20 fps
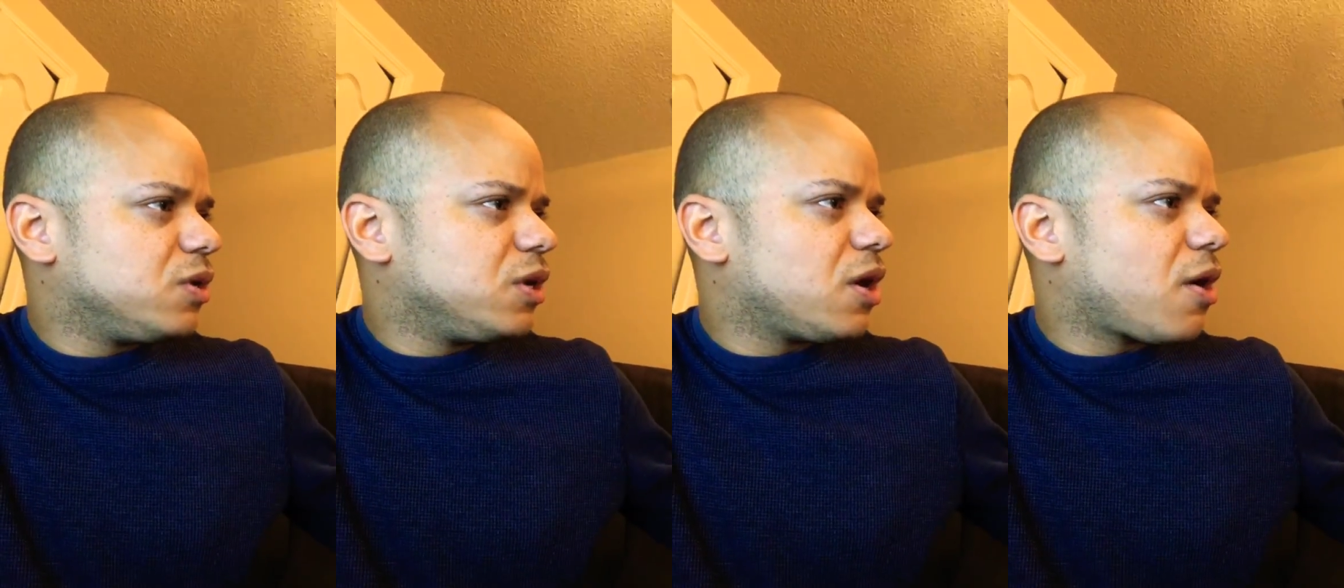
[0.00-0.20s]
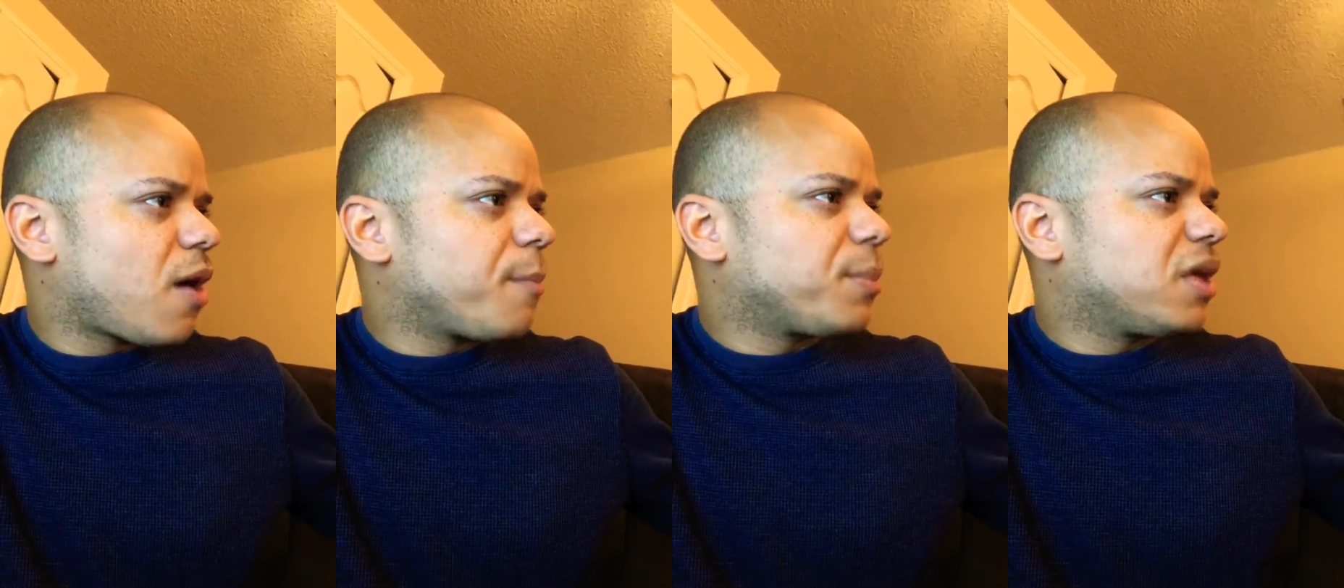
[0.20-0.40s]

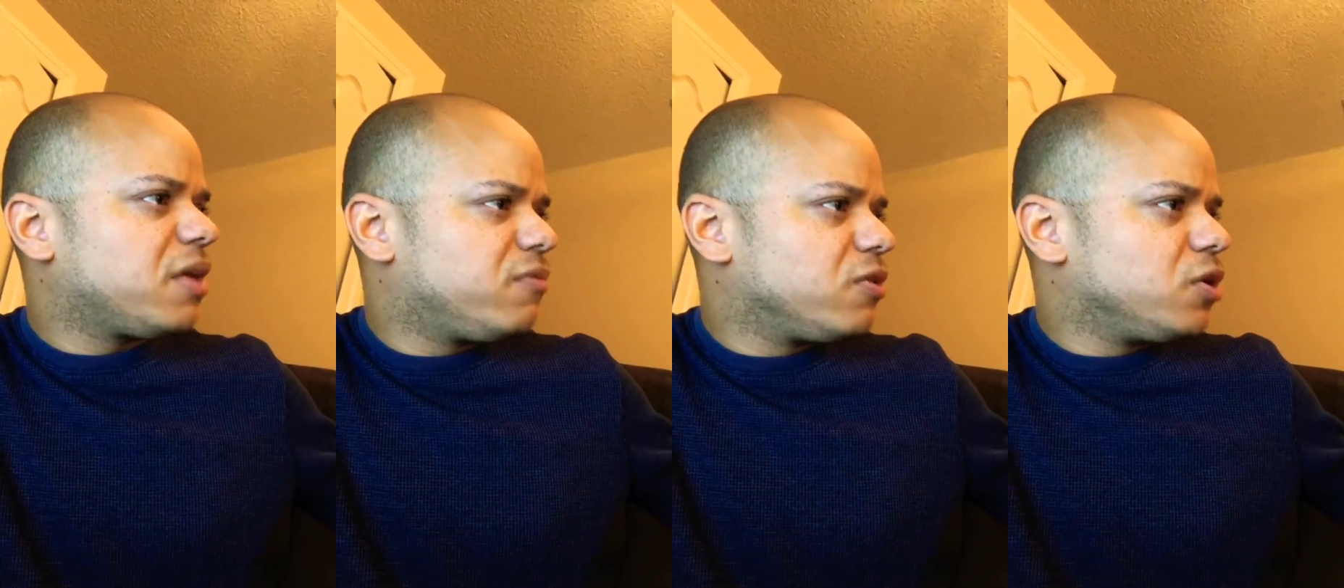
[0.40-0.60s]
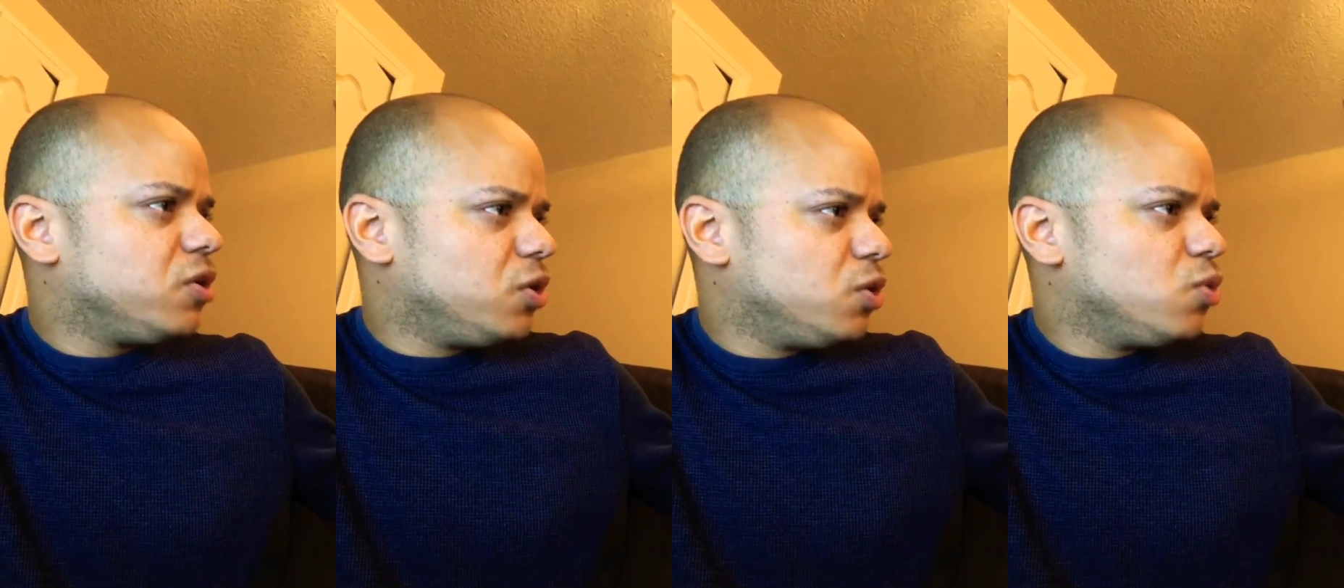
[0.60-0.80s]
I'm
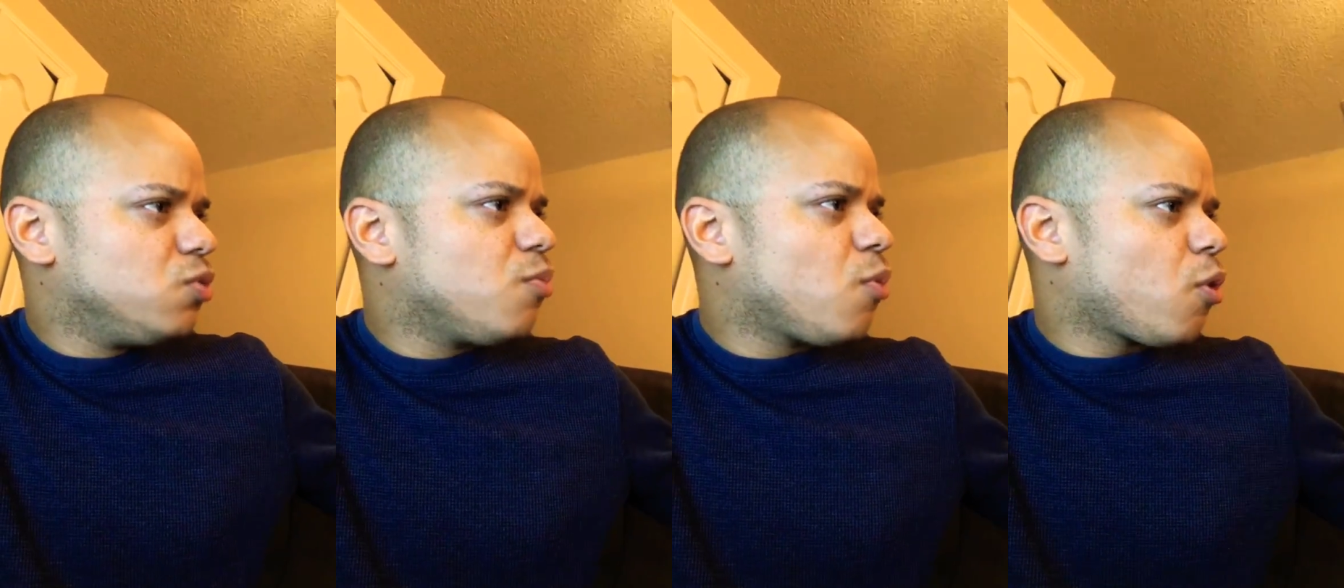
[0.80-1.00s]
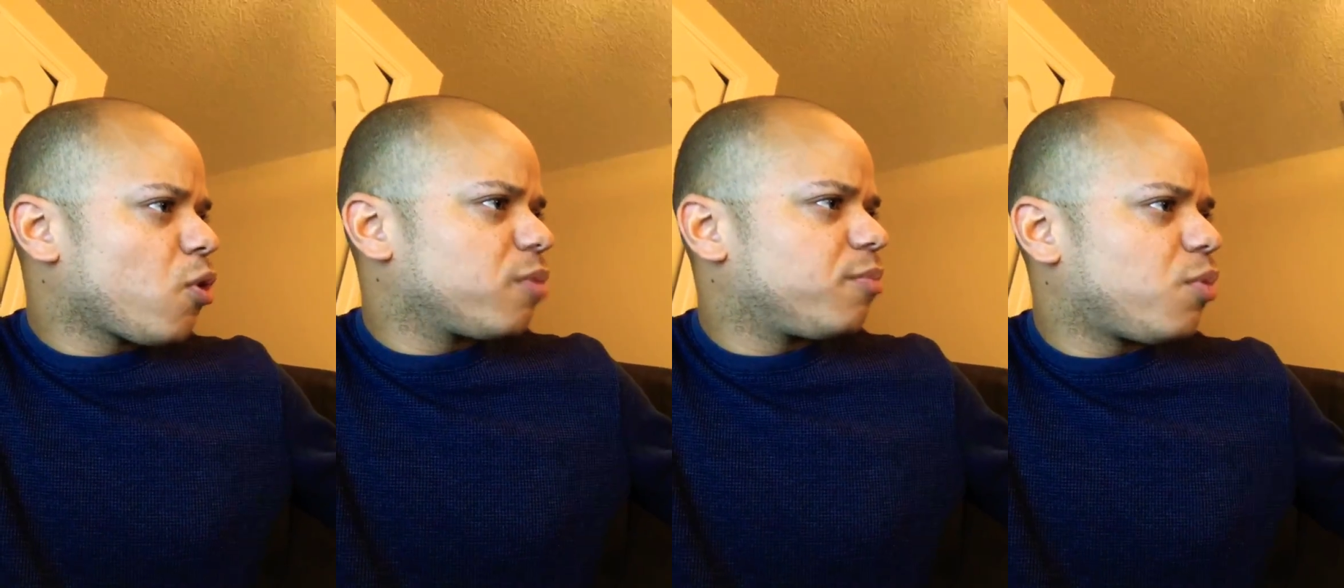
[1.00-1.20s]
giving you more